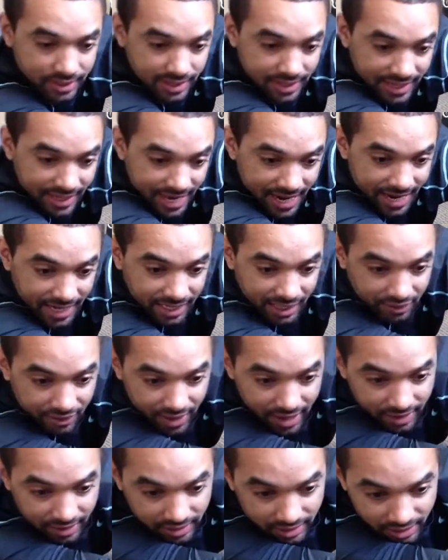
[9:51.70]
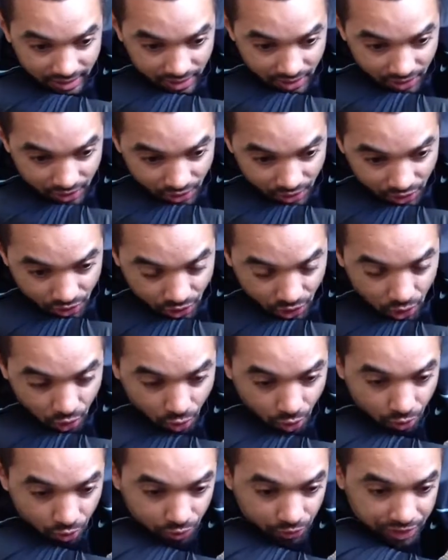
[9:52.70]
laying in that
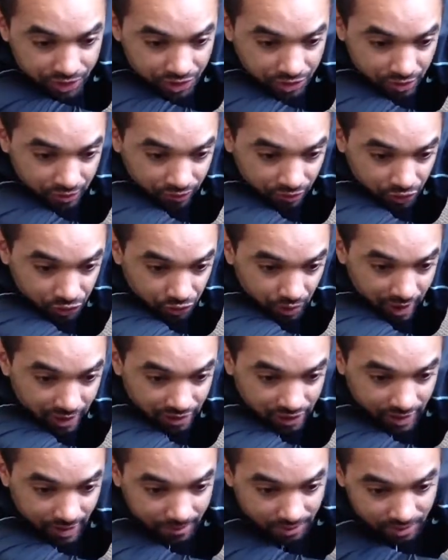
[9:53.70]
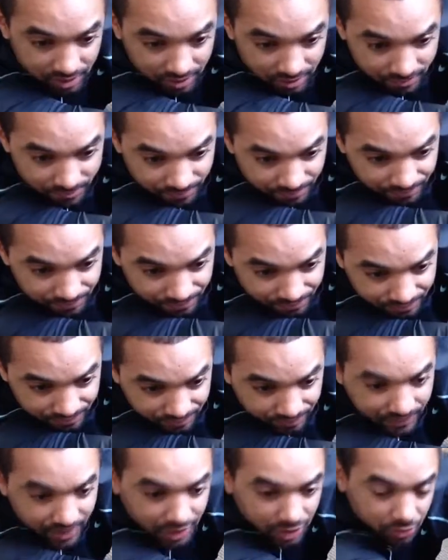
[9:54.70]
lower region of the triceps
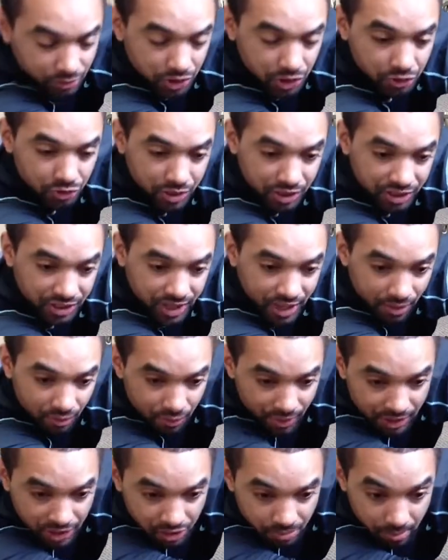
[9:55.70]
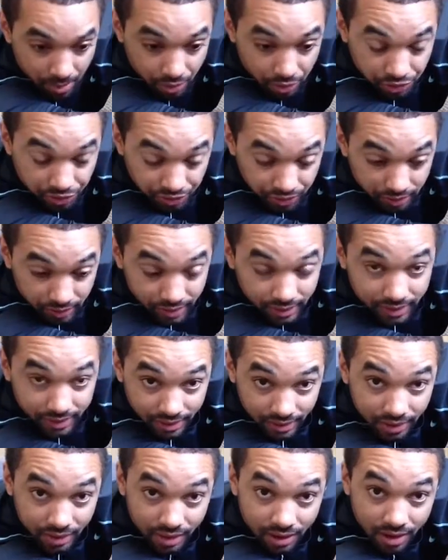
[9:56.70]
that's restricting that range of motion
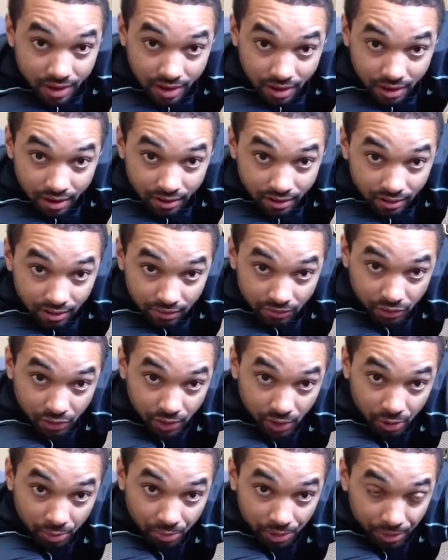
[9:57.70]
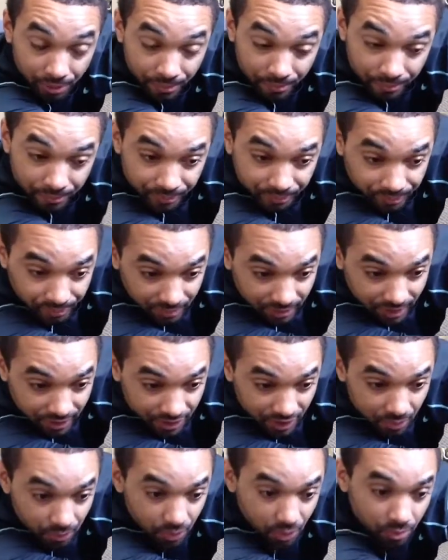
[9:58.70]
of your elbow. And
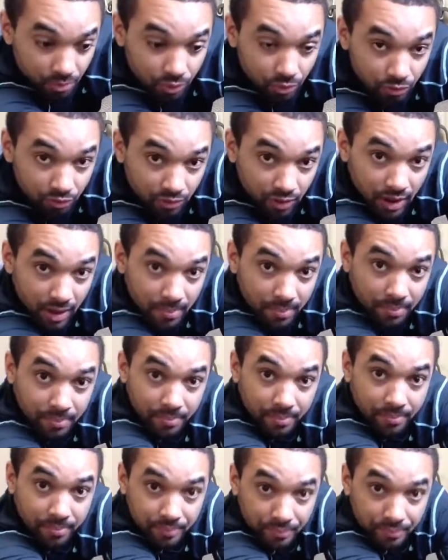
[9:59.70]
then we'll move up.